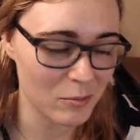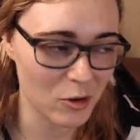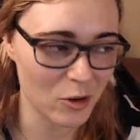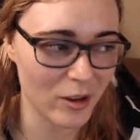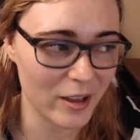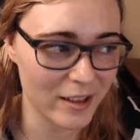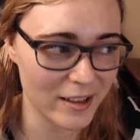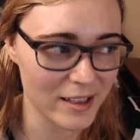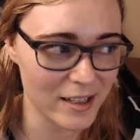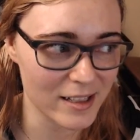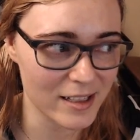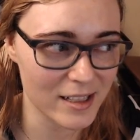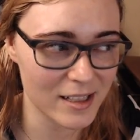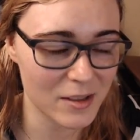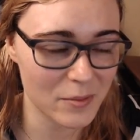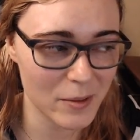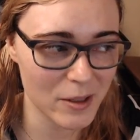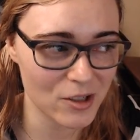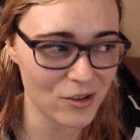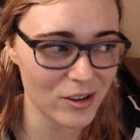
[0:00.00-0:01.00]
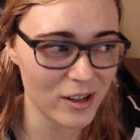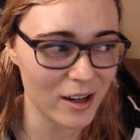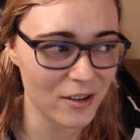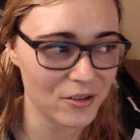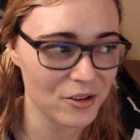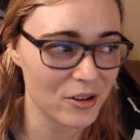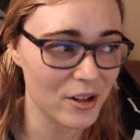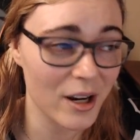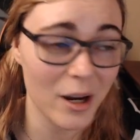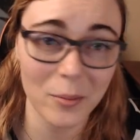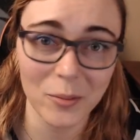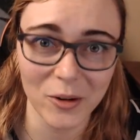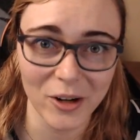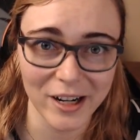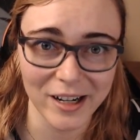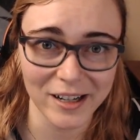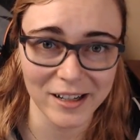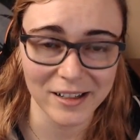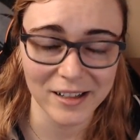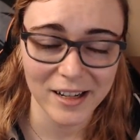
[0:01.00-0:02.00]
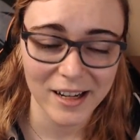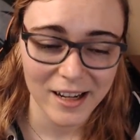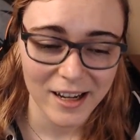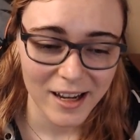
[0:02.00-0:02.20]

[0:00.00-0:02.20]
more like this, especially after I upgraded.